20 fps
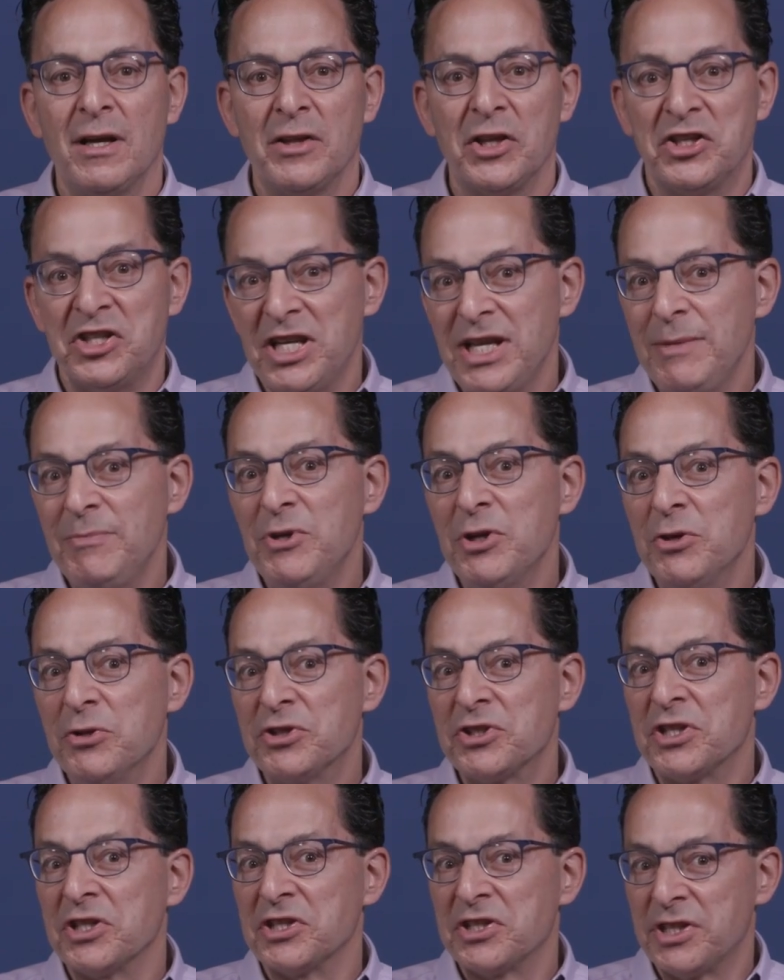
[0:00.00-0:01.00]
The team
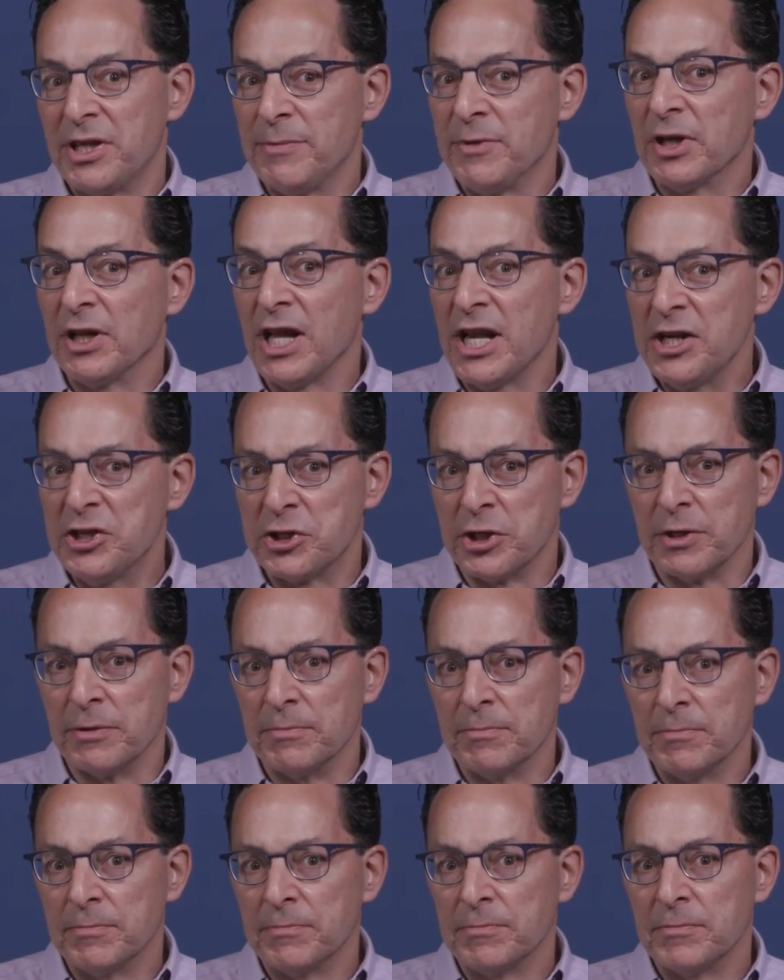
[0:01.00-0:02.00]
used simulation